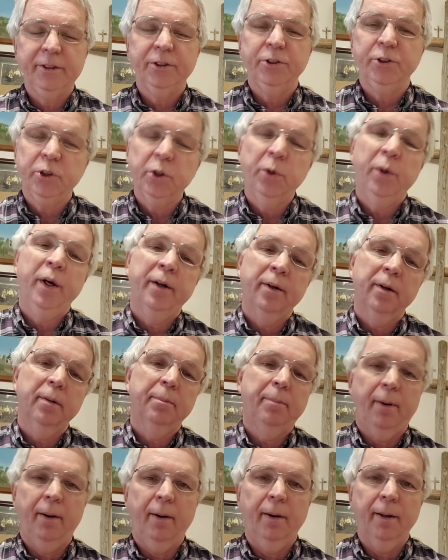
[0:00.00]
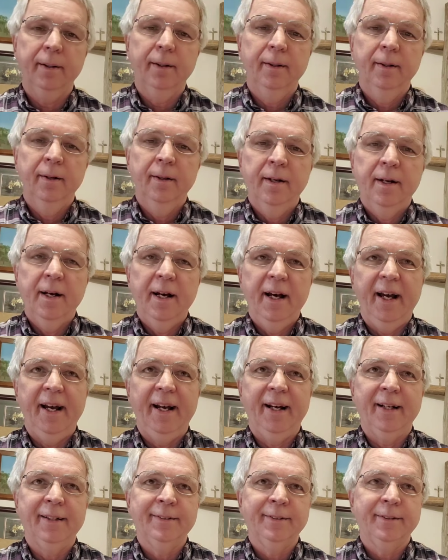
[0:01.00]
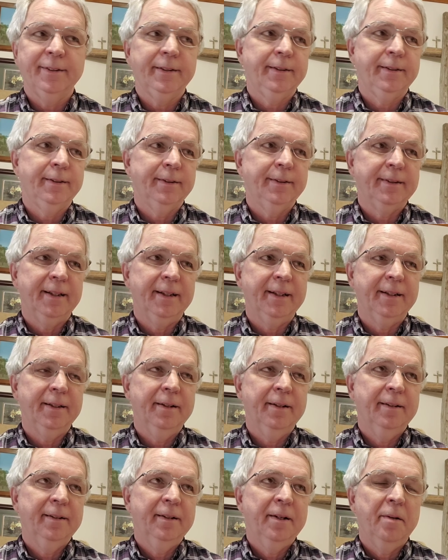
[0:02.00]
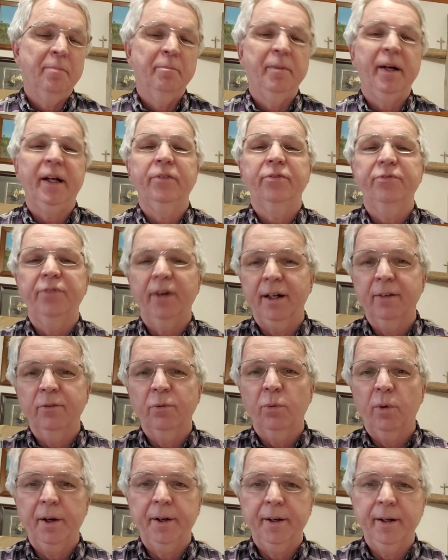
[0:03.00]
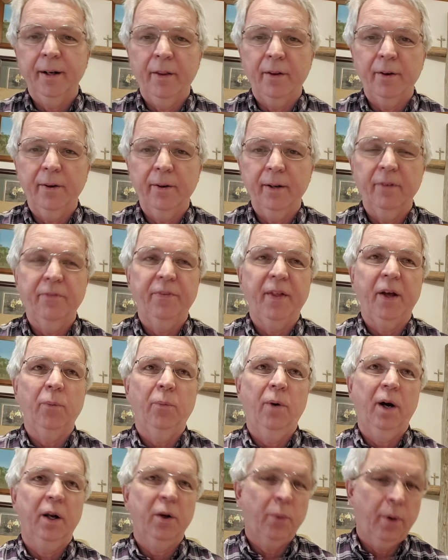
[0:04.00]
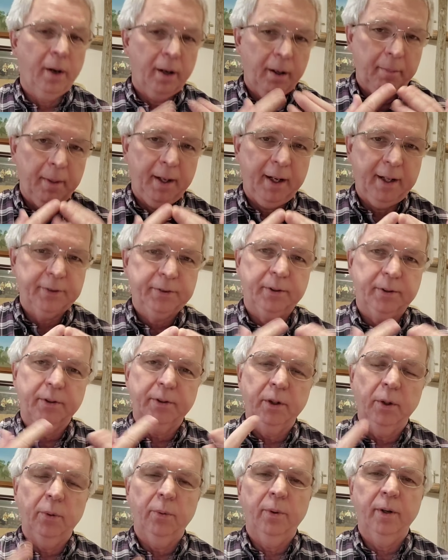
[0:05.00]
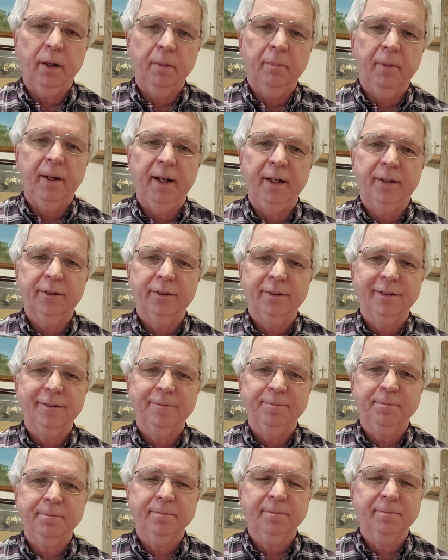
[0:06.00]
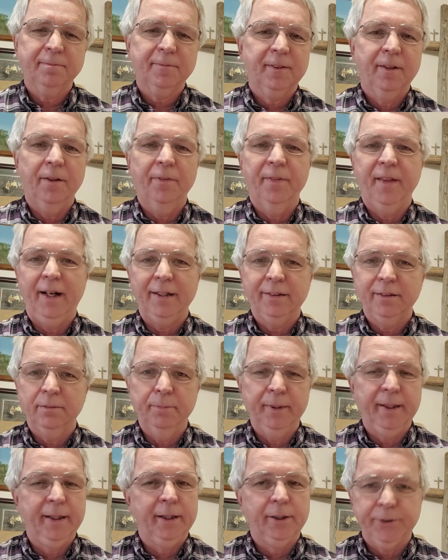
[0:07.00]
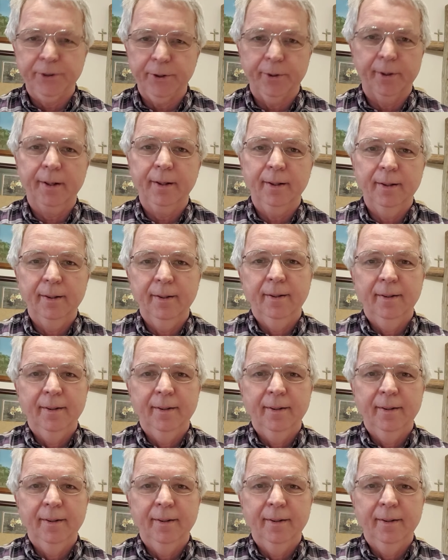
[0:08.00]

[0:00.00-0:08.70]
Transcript: She's doing her part. And to make fun of one another if they want to wear a mask or don't wear a mask, that's being a jerk.